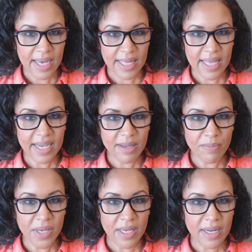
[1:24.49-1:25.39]
And that can
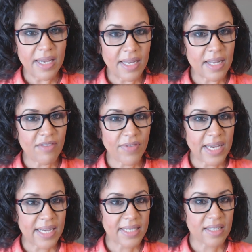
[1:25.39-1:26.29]
be in any
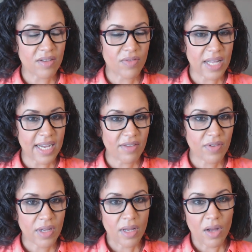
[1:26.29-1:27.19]
phase of life,
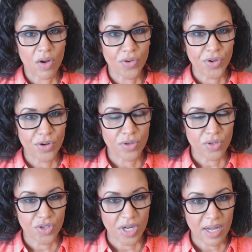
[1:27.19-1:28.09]
on your
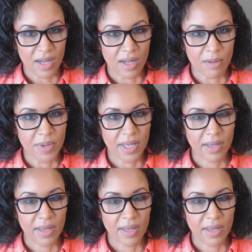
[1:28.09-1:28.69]
job,